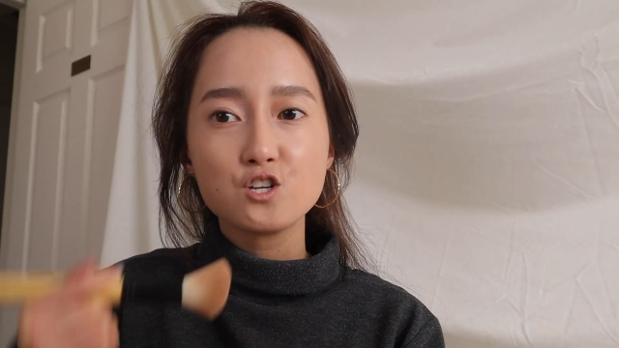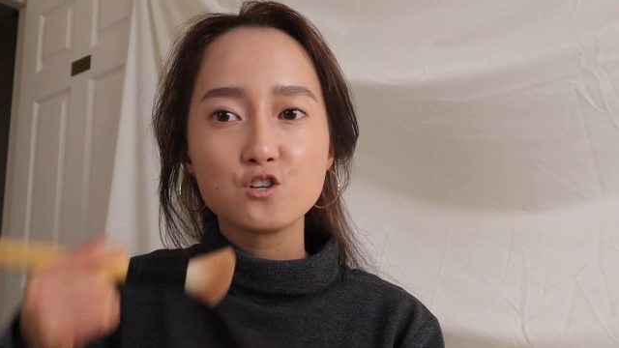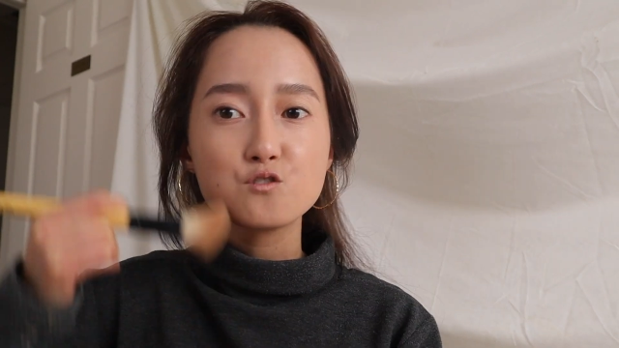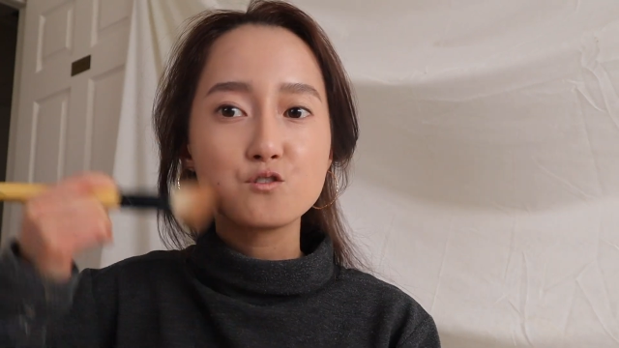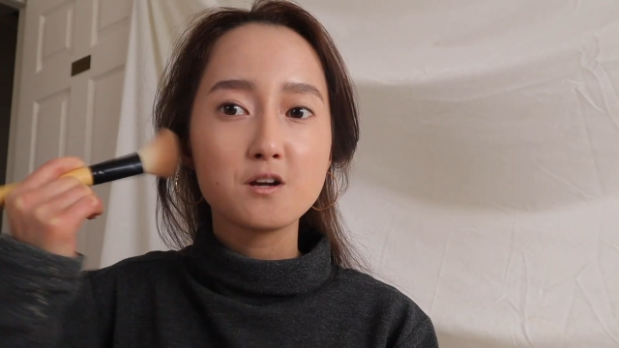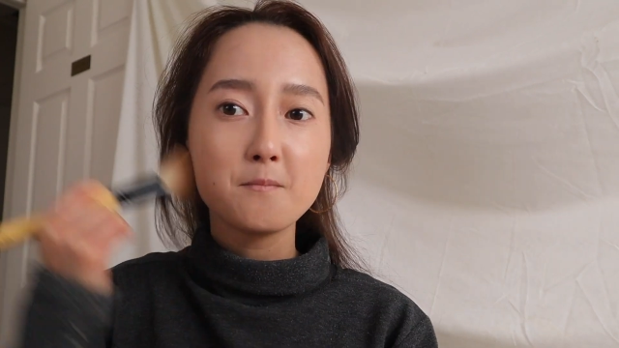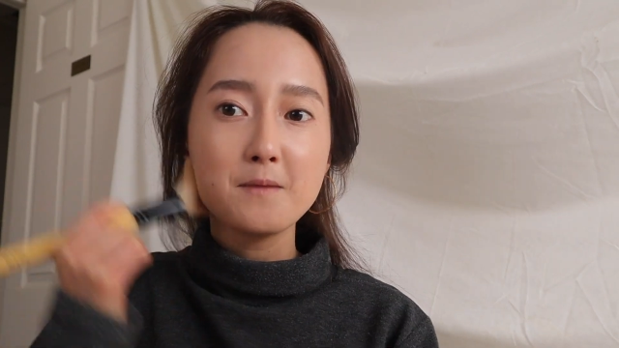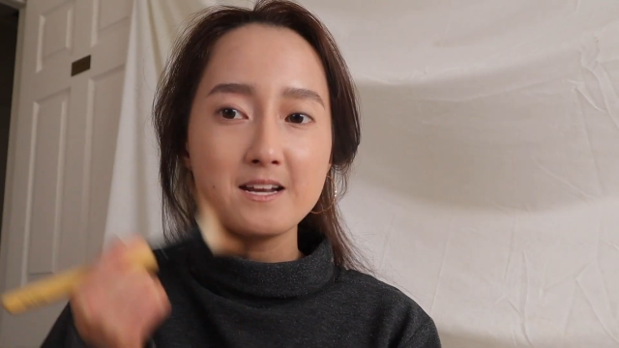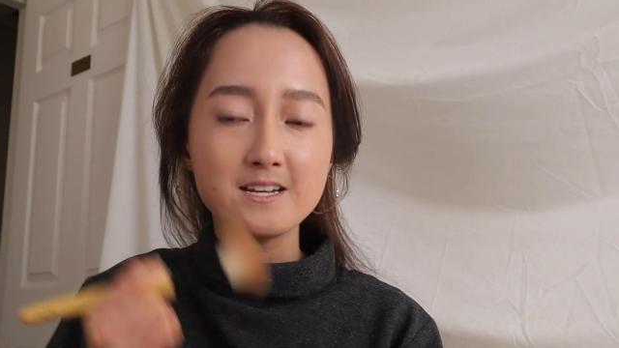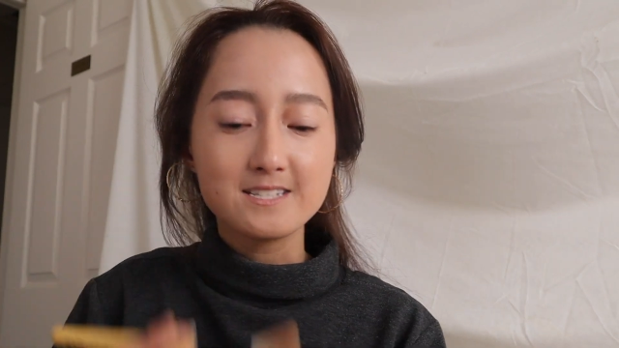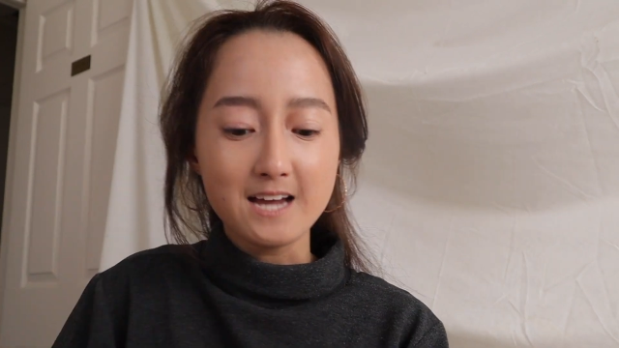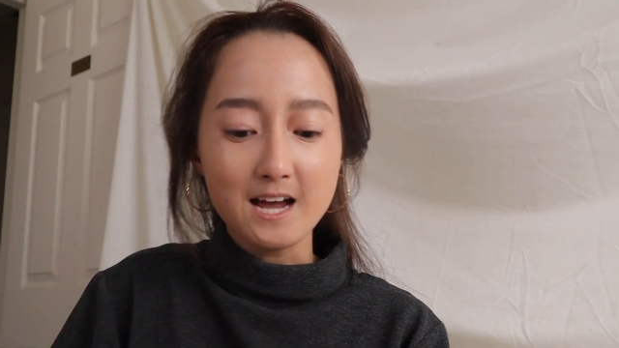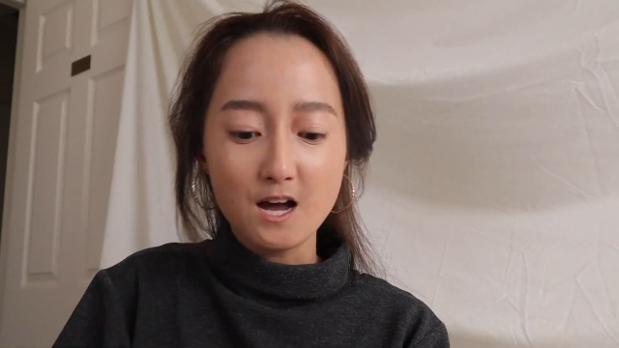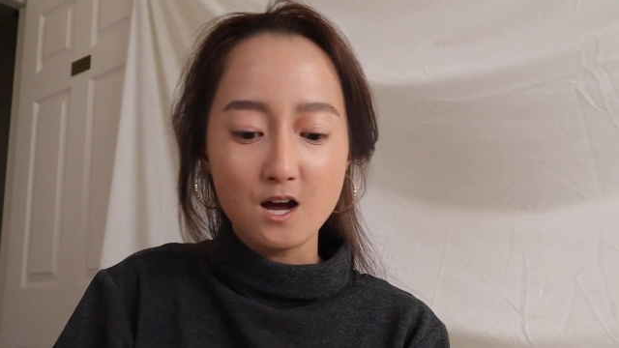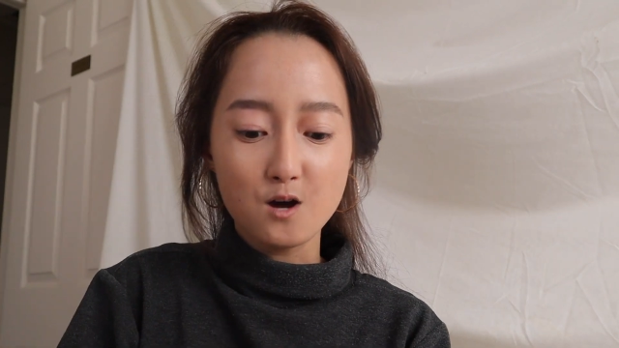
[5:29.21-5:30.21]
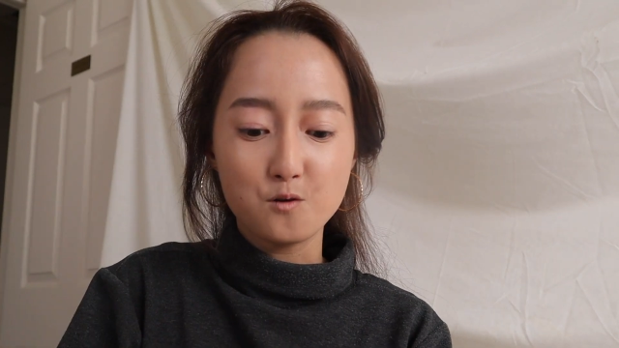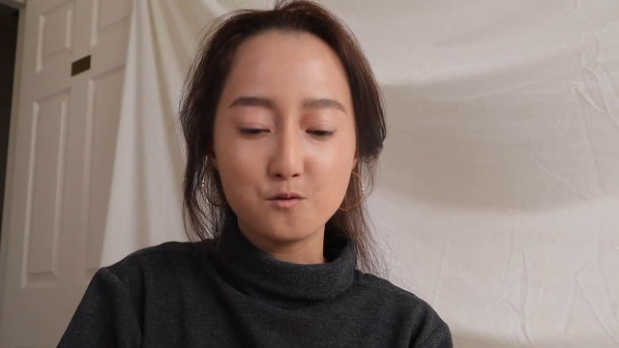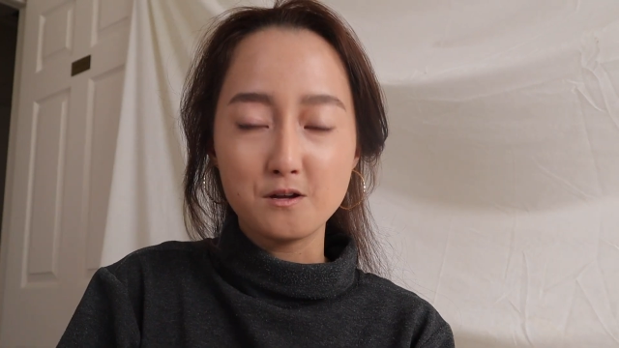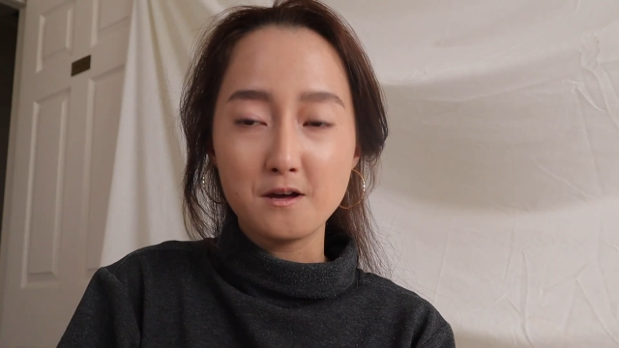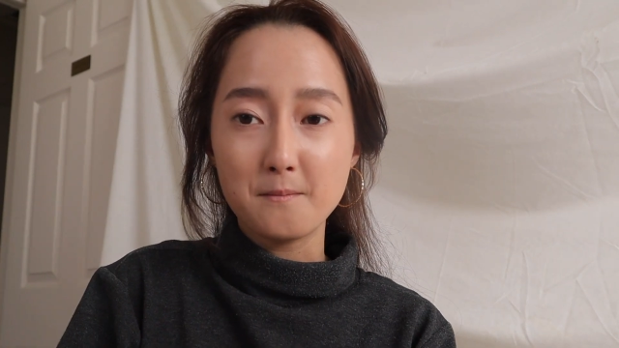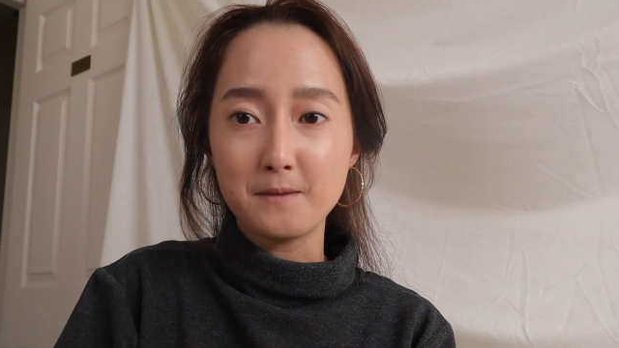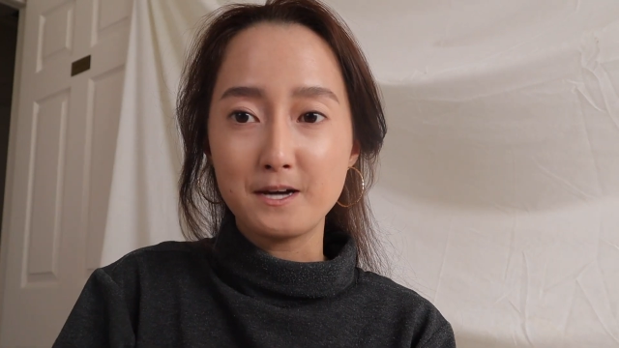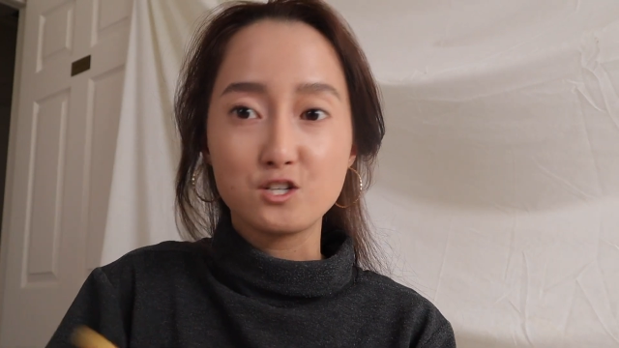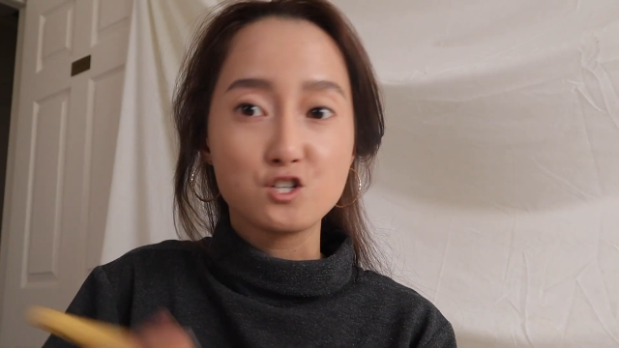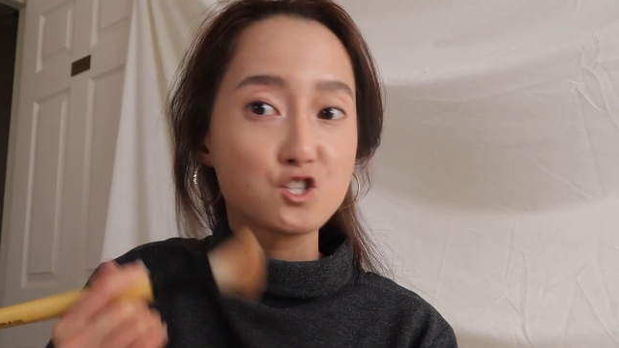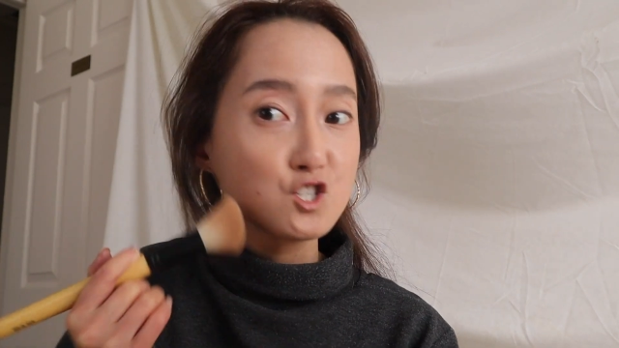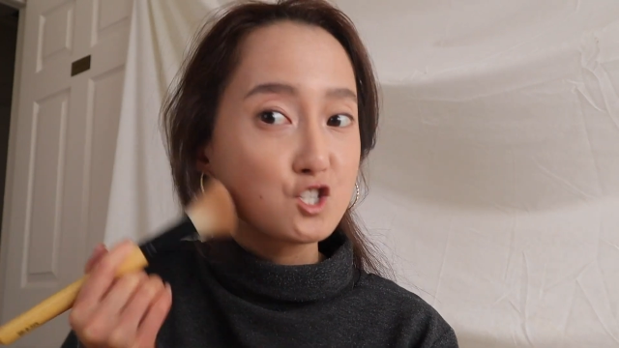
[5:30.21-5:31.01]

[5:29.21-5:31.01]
Trimming down my